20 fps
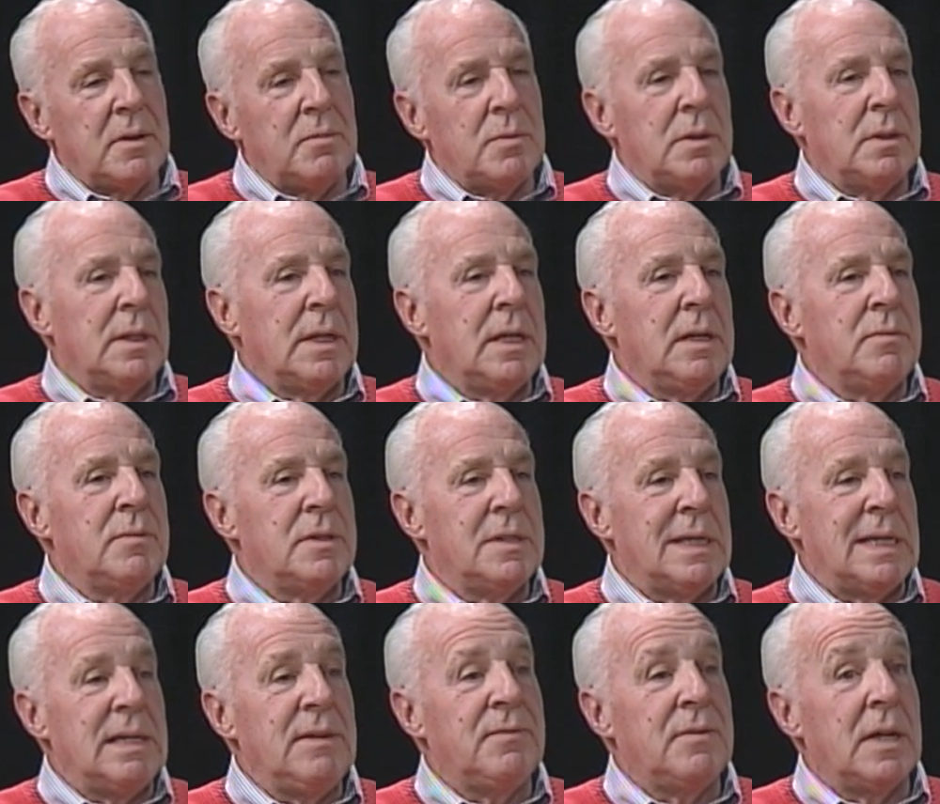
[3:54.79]
One lady was
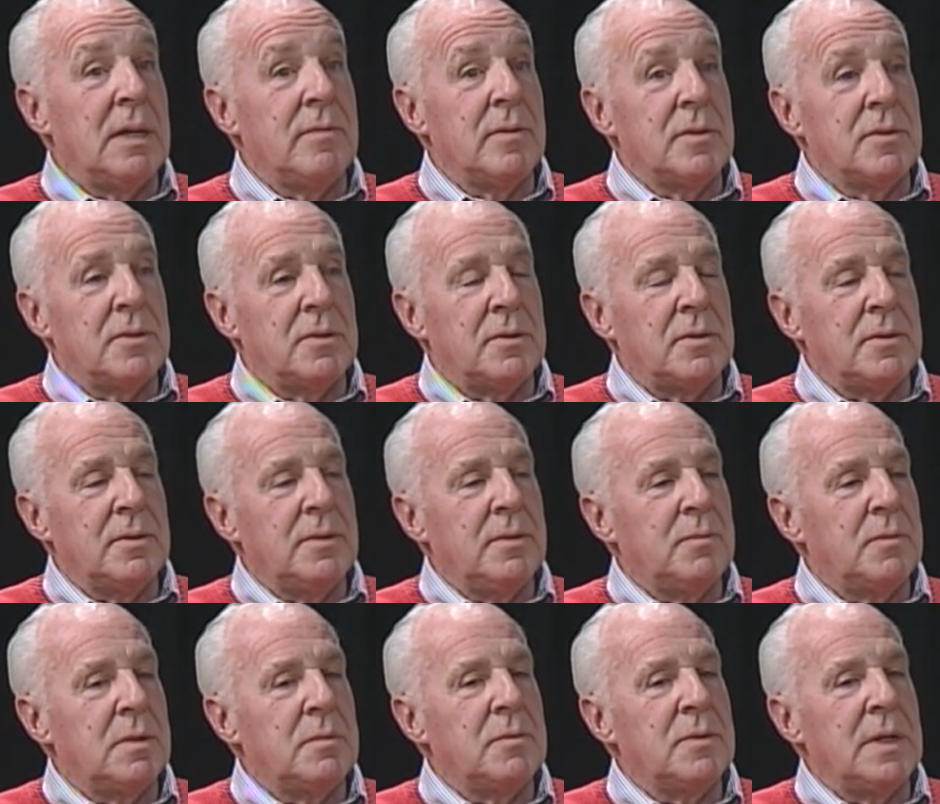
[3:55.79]
95 years old
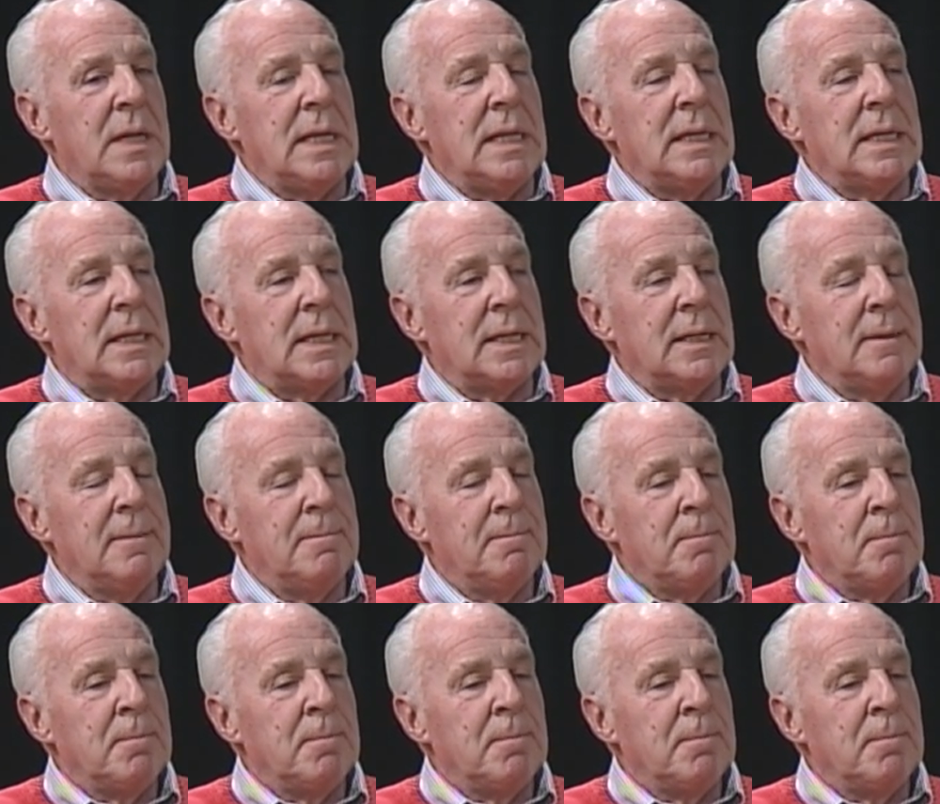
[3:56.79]
and one was 89.